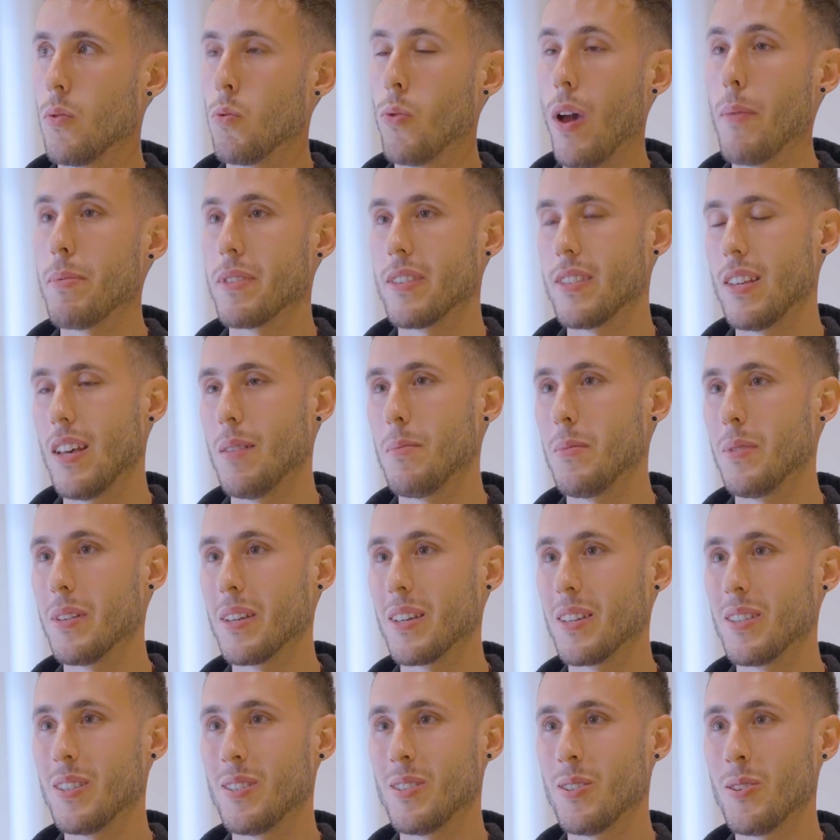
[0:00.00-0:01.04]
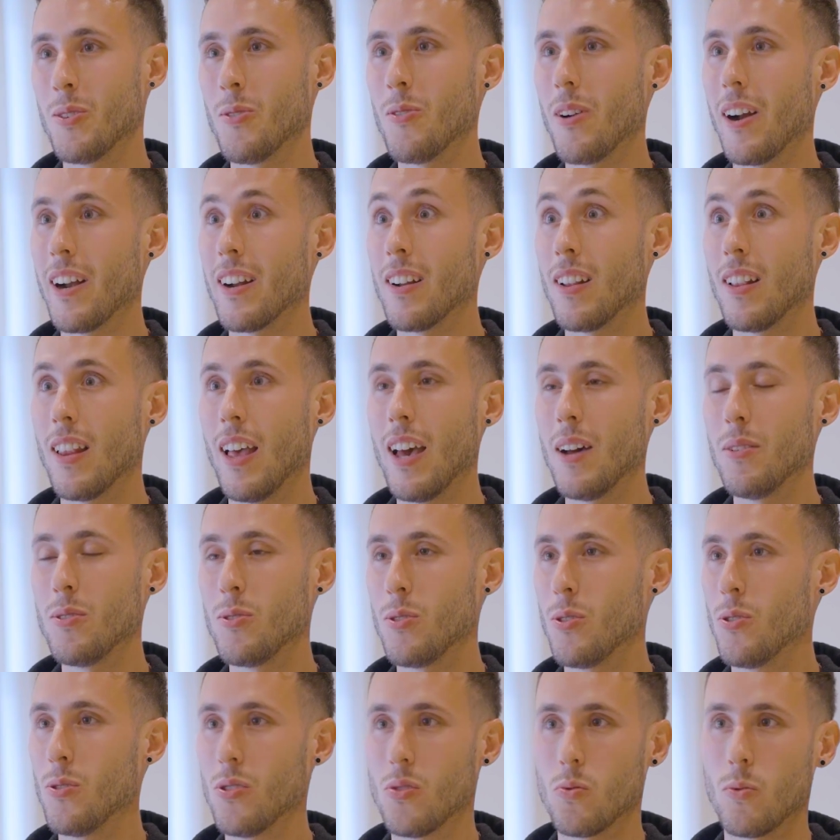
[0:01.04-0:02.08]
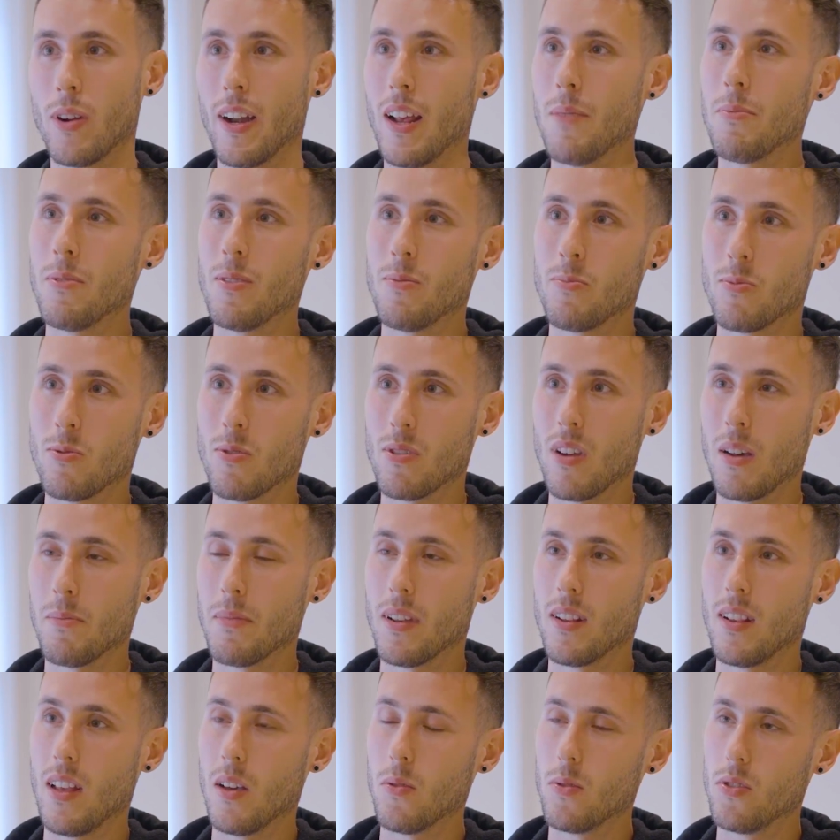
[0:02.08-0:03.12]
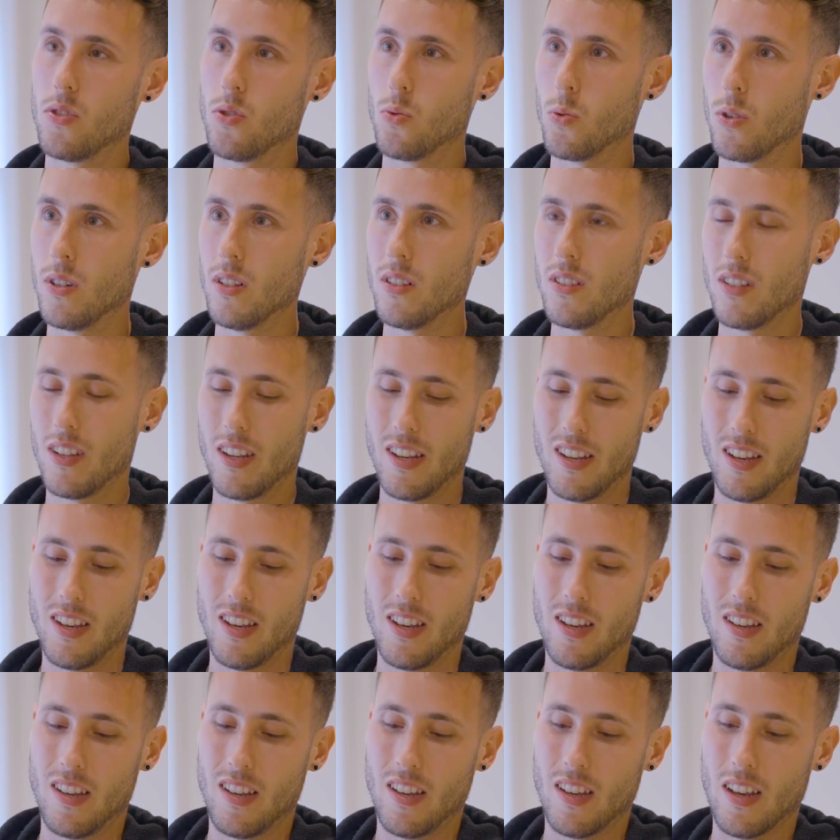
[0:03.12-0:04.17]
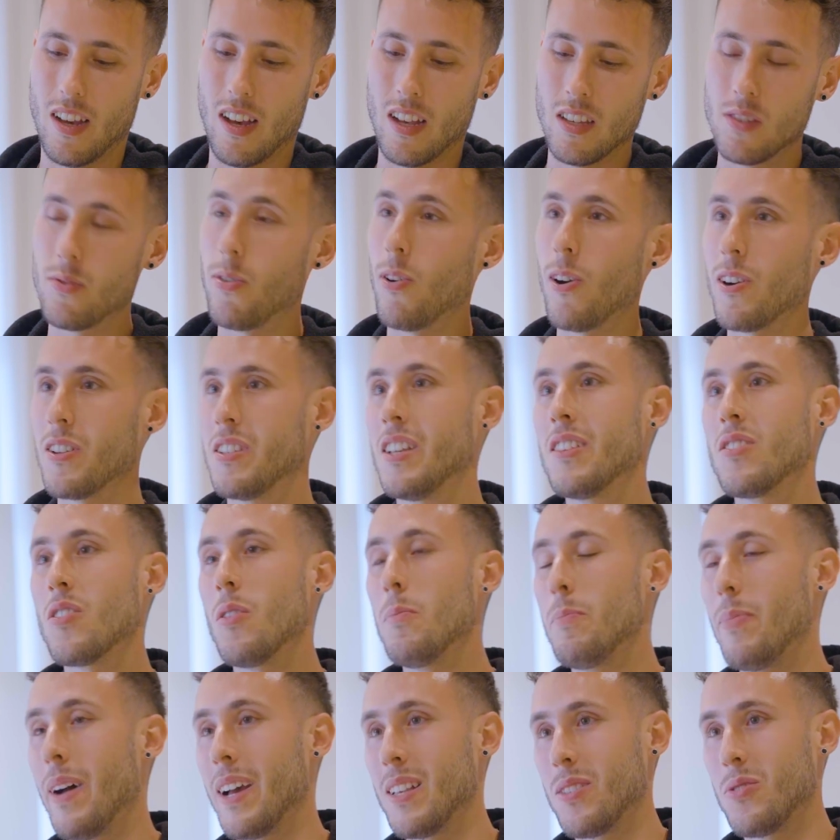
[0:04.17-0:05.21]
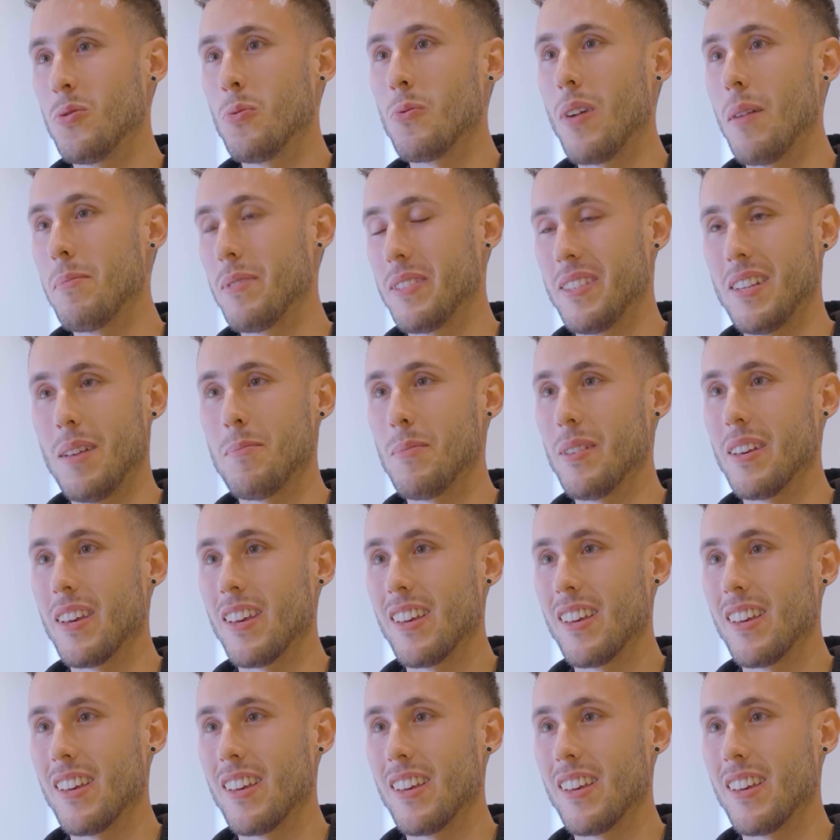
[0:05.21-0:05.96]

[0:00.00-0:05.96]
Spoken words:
WebAssembly. So you are allowed to use whatever programming language you want, as far as it compiles to WebAssembly.